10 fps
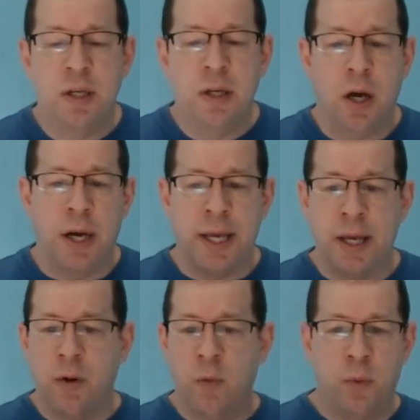
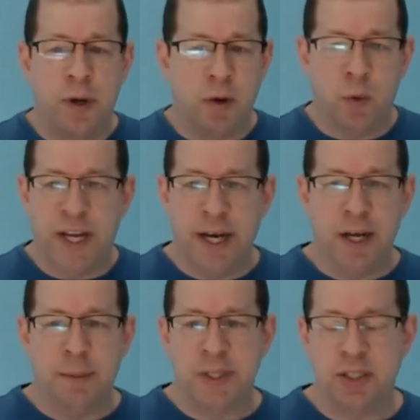Again, we're getting
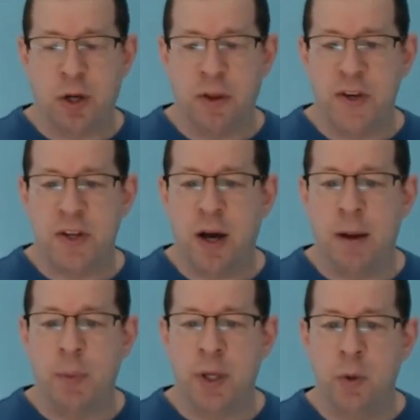updates all the time,
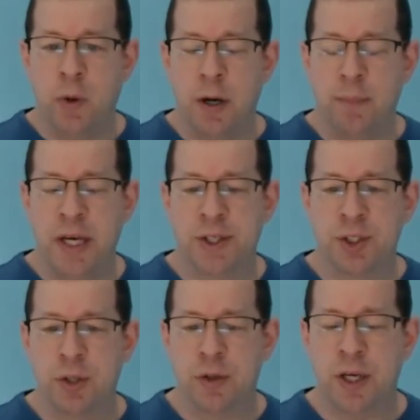but you want to make
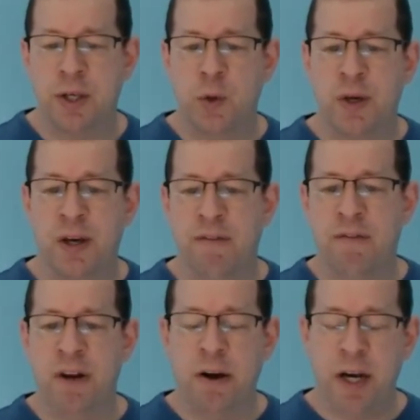sure that you have
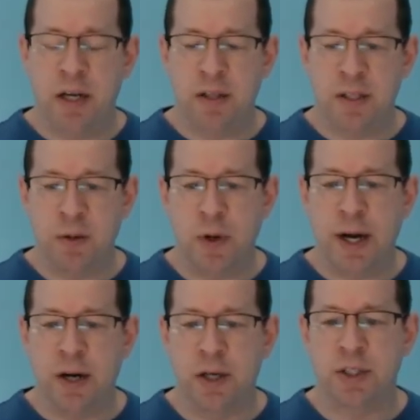very clear records on